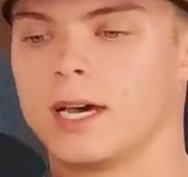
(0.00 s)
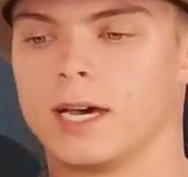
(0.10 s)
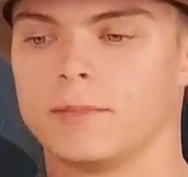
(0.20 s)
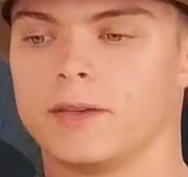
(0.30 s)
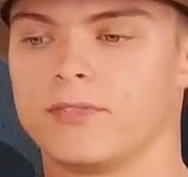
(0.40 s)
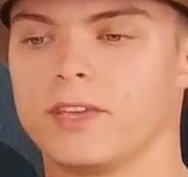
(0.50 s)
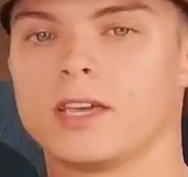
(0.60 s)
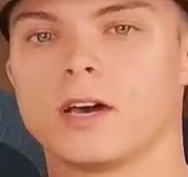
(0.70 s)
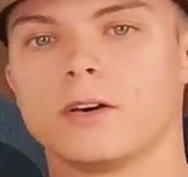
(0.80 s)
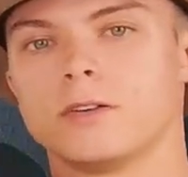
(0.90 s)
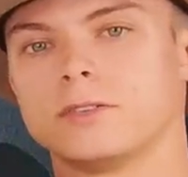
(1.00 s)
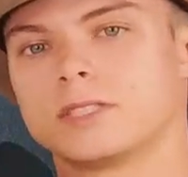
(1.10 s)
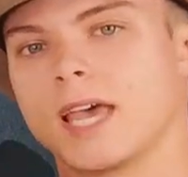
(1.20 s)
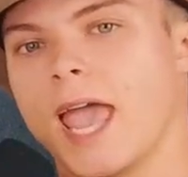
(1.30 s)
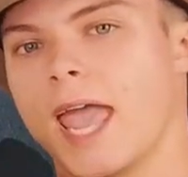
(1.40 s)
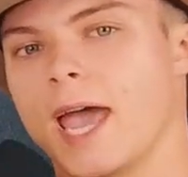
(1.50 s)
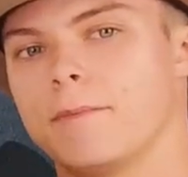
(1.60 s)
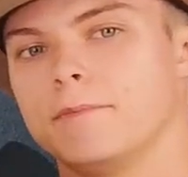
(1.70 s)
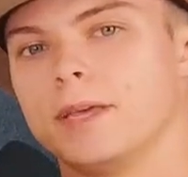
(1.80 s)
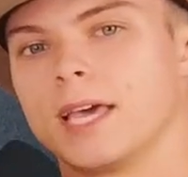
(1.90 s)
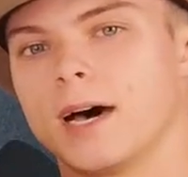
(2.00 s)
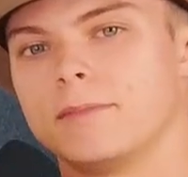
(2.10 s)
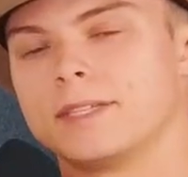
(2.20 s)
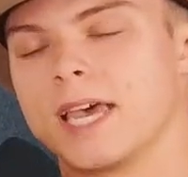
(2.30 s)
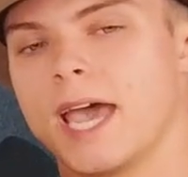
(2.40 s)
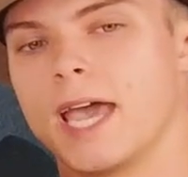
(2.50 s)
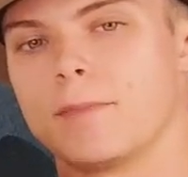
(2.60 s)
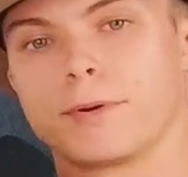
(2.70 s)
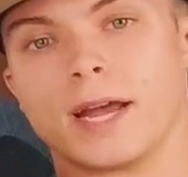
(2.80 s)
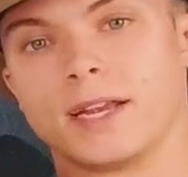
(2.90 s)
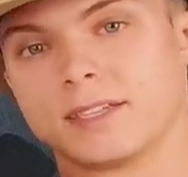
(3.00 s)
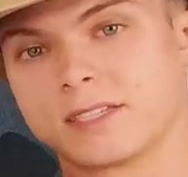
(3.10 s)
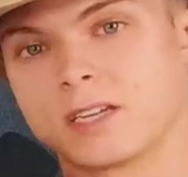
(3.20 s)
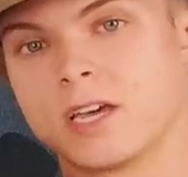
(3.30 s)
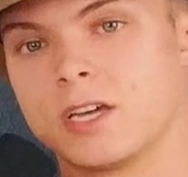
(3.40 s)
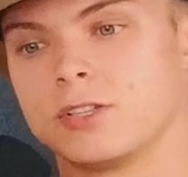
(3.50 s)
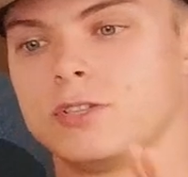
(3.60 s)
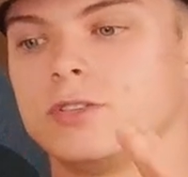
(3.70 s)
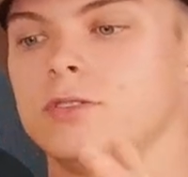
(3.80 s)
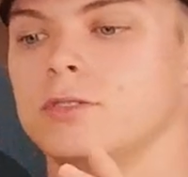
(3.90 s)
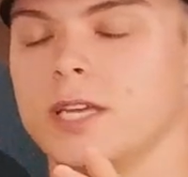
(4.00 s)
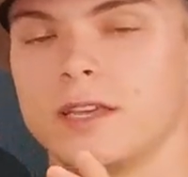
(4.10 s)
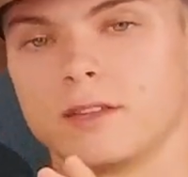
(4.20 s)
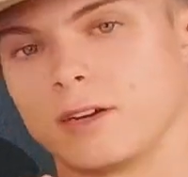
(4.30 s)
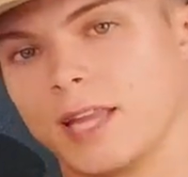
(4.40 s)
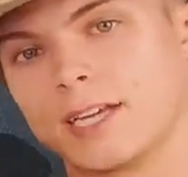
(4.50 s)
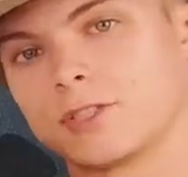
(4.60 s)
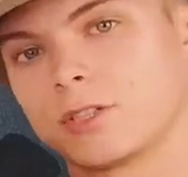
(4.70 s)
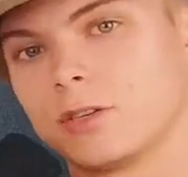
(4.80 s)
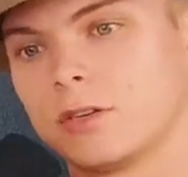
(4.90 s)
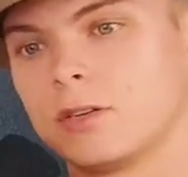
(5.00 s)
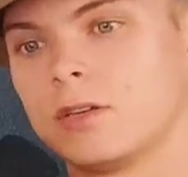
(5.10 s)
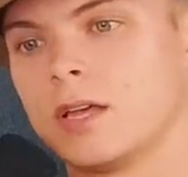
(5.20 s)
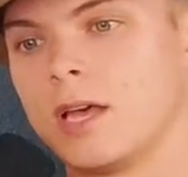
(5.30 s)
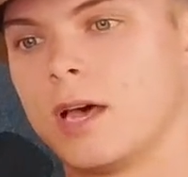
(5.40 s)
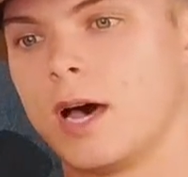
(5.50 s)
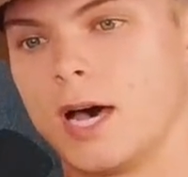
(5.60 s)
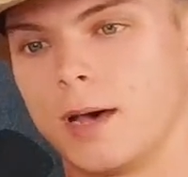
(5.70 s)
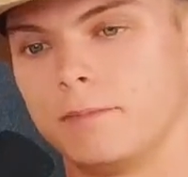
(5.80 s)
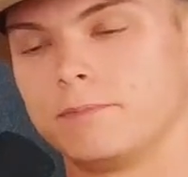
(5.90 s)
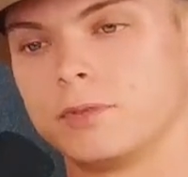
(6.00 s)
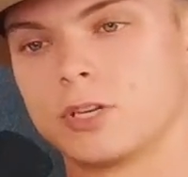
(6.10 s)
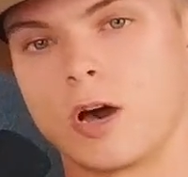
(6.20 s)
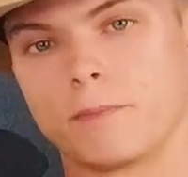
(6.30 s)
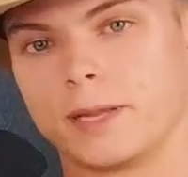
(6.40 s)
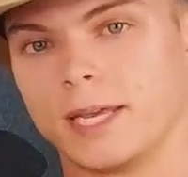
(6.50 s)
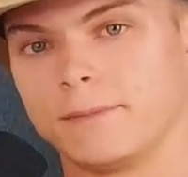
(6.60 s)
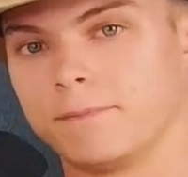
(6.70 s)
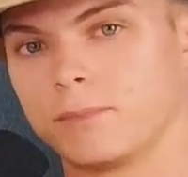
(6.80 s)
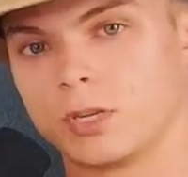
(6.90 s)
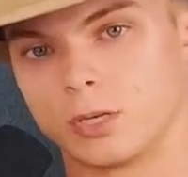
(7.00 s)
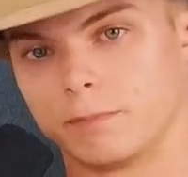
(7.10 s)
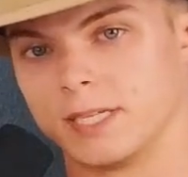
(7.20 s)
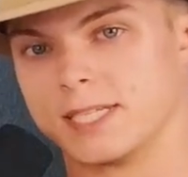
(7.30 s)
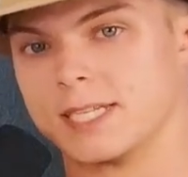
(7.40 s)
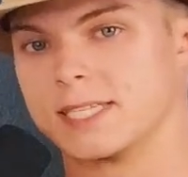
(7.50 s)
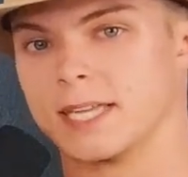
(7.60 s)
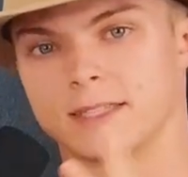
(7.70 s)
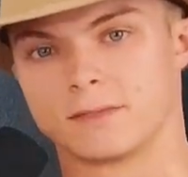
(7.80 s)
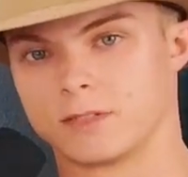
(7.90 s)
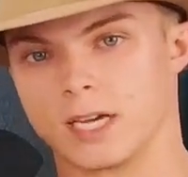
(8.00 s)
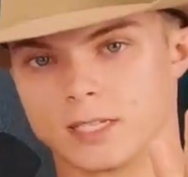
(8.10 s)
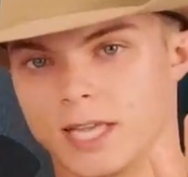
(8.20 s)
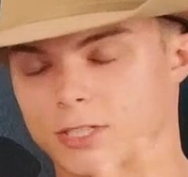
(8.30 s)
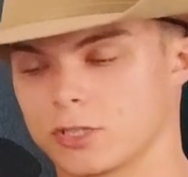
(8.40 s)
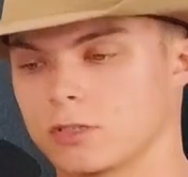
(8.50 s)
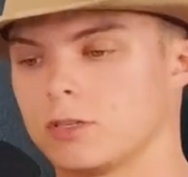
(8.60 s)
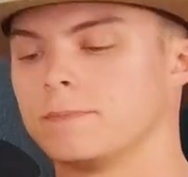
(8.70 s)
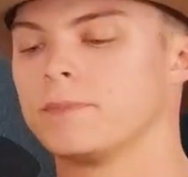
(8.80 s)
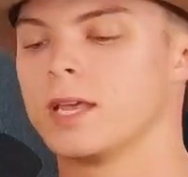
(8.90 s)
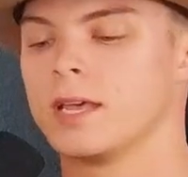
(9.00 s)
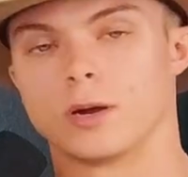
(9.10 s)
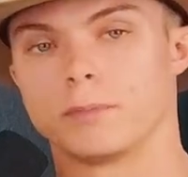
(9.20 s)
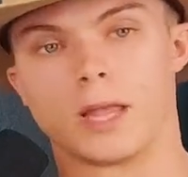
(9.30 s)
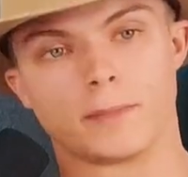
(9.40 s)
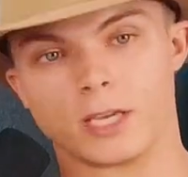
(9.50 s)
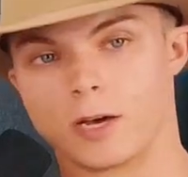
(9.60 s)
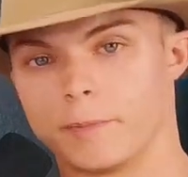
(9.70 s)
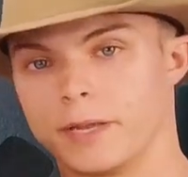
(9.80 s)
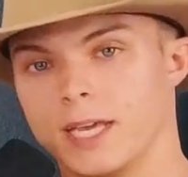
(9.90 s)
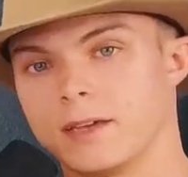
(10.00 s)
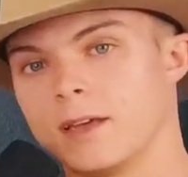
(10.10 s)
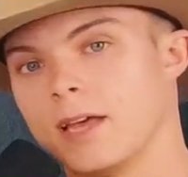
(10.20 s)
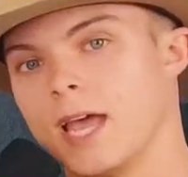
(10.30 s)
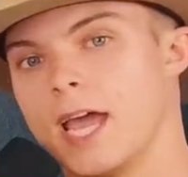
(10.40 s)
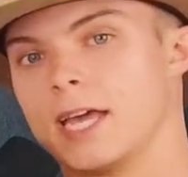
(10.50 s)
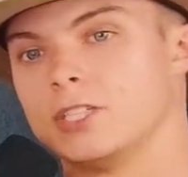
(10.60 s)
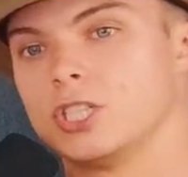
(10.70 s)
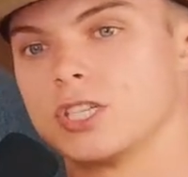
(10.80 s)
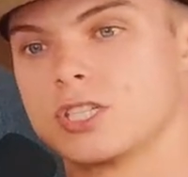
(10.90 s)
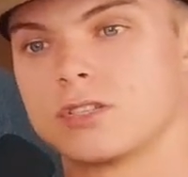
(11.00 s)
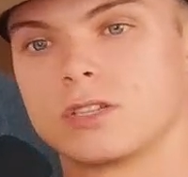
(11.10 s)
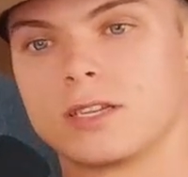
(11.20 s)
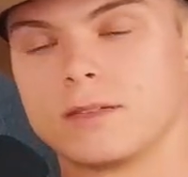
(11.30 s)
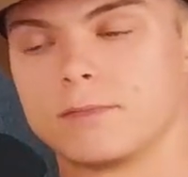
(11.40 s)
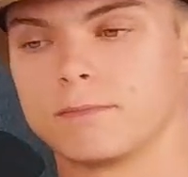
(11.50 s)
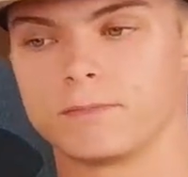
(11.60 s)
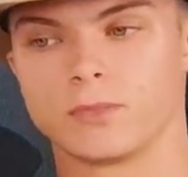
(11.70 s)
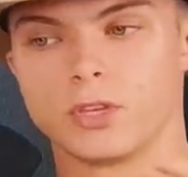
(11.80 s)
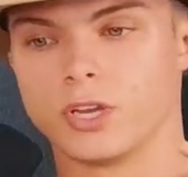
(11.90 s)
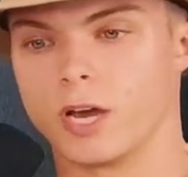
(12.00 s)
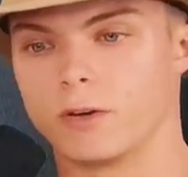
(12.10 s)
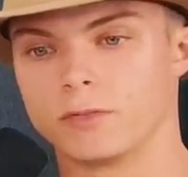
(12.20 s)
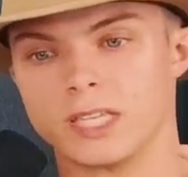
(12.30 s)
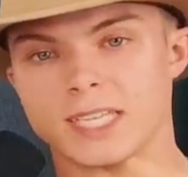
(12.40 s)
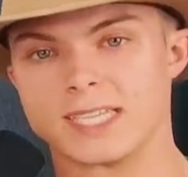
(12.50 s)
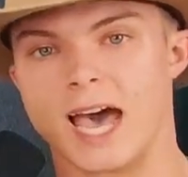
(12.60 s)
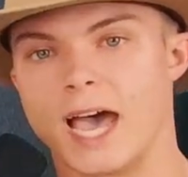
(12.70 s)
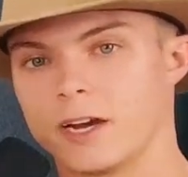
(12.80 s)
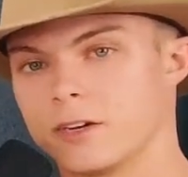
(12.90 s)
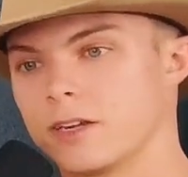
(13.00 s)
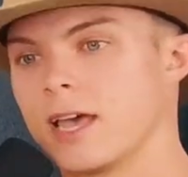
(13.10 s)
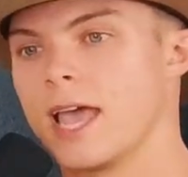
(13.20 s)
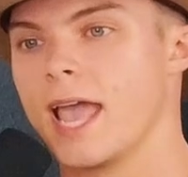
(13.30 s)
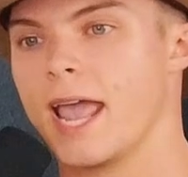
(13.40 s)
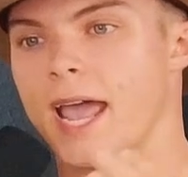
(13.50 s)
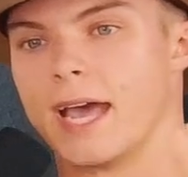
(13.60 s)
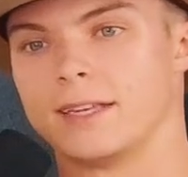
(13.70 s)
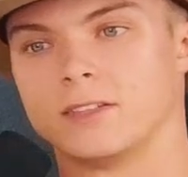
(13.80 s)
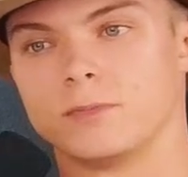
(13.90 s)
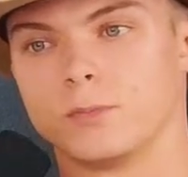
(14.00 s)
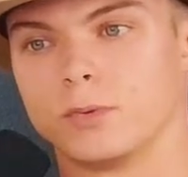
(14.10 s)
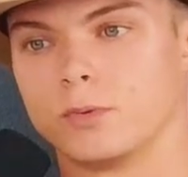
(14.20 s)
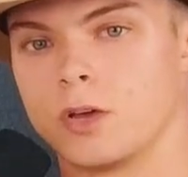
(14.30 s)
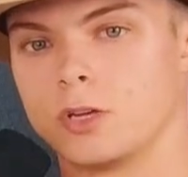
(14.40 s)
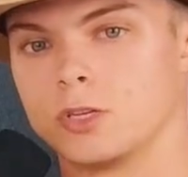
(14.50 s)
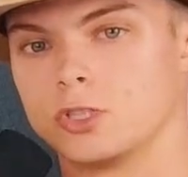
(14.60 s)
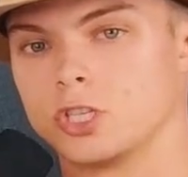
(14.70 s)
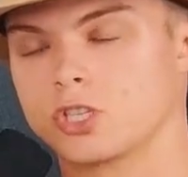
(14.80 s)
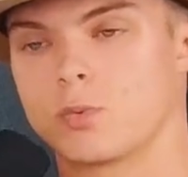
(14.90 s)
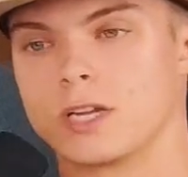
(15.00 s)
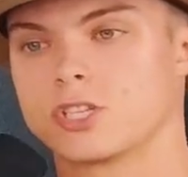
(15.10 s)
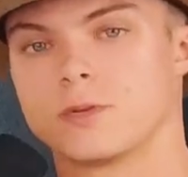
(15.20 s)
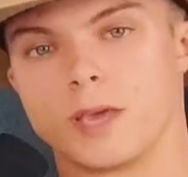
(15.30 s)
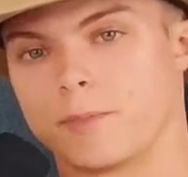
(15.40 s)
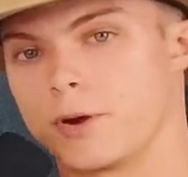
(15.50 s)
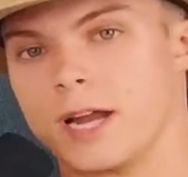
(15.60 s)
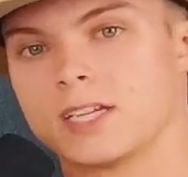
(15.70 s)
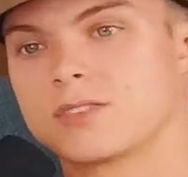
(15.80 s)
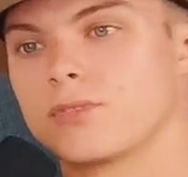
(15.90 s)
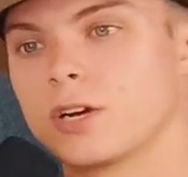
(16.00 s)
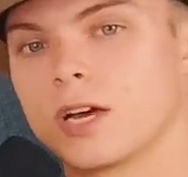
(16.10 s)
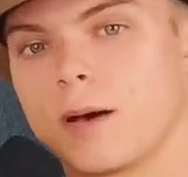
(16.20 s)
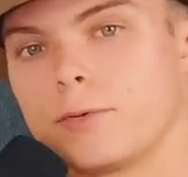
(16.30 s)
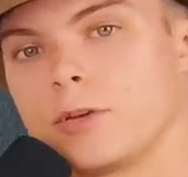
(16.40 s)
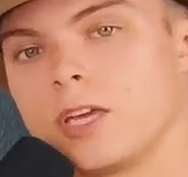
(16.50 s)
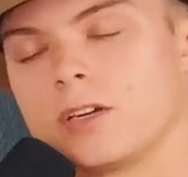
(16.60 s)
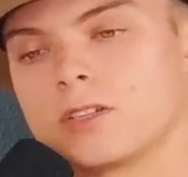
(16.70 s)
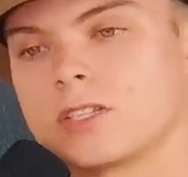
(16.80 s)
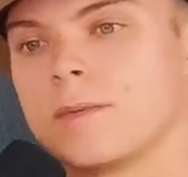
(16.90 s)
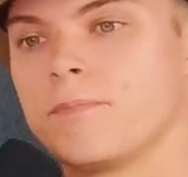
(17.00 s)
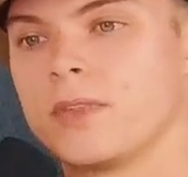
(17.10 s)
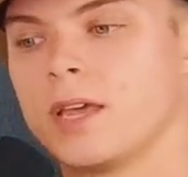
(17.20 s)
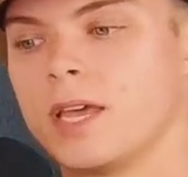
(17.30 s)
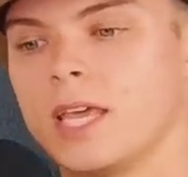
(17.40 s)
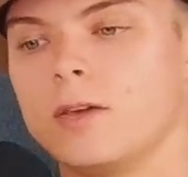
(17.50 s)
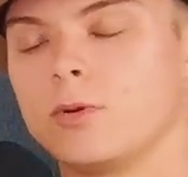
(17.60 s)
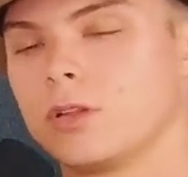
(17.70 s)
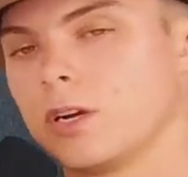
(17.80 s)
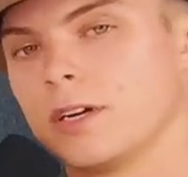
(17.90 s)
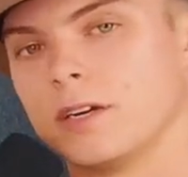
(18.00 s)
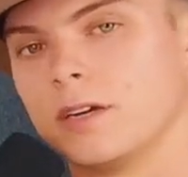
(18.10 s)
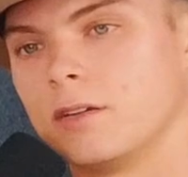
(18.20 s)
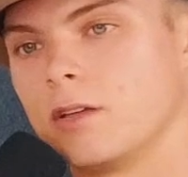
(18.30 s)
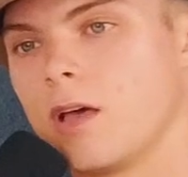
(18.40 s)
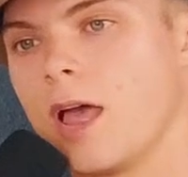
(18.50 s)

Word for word: Um, if he goes and becomes a apprentice to either electrical uh, company or business that does electrical or a plumbing company and just you know gets hired and just wants to be apprenticed for a couple years he will learn